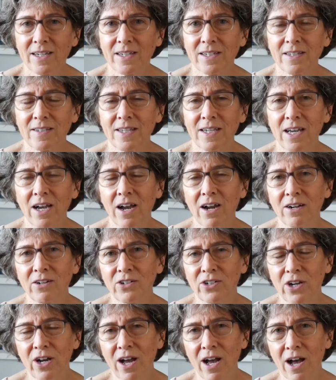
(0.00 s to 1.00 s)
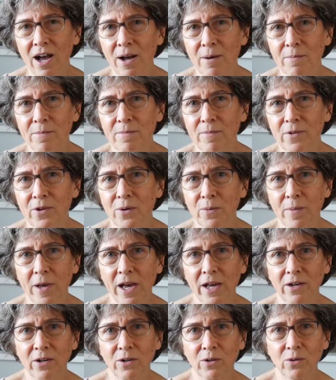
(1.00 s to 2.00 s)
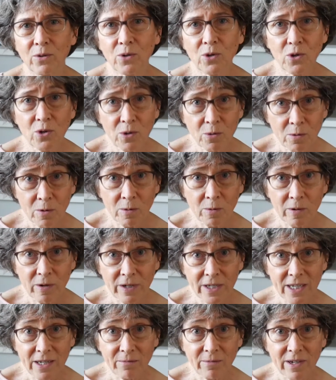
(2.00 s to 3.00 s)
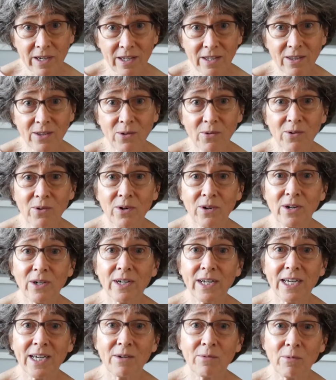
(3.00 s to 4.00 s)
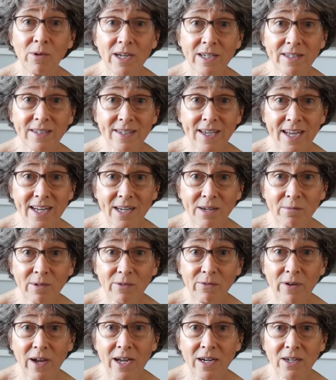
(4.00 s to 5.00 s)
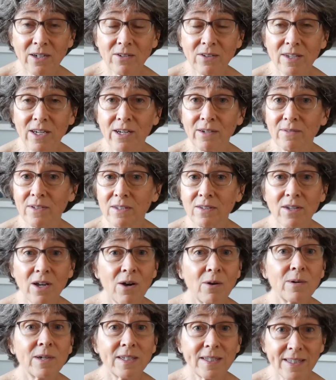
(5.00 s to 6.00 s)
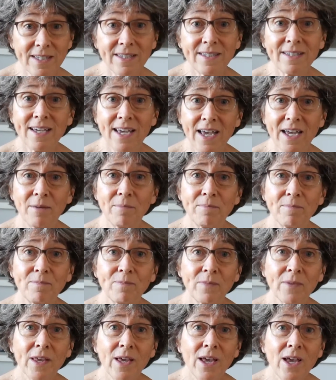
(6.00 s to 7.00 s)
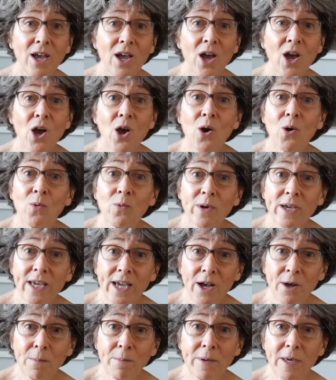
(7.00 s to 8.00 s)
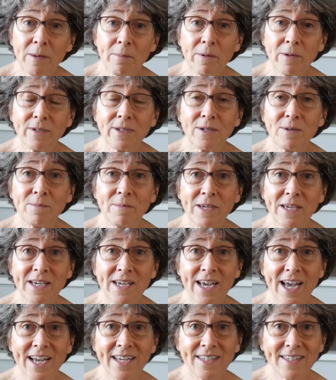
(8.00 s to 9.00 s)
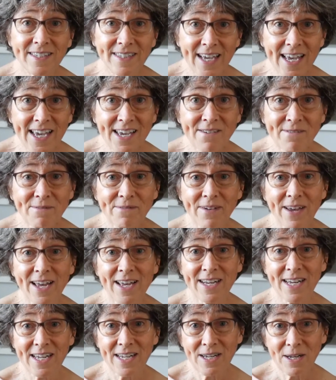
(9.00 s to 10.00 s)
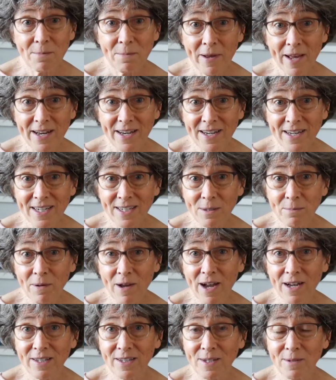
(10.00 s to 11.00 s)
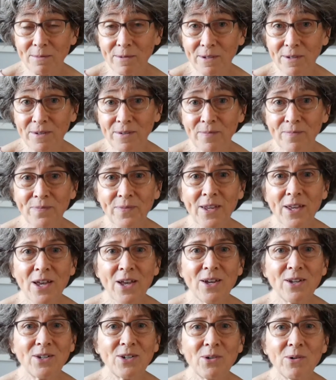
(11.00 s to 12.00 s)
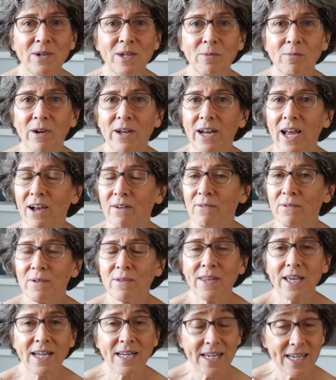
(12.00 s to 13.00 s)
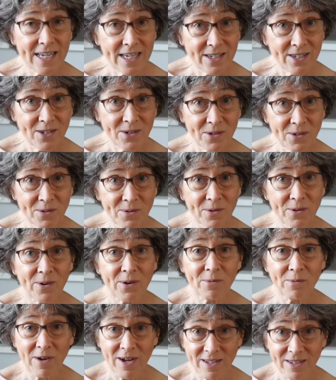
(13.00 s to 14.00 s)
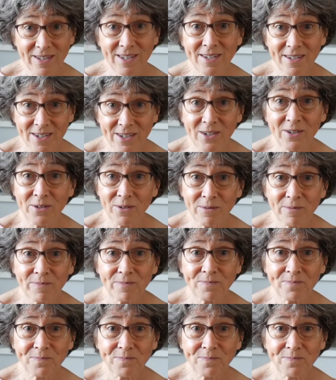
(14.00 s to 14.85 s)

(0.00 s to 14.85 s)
You see, our job, no matter who we're working with or in what setting we find ourselves, is always the same. We help people to be as safe and independent as possible, doing whatever they need to or want to do.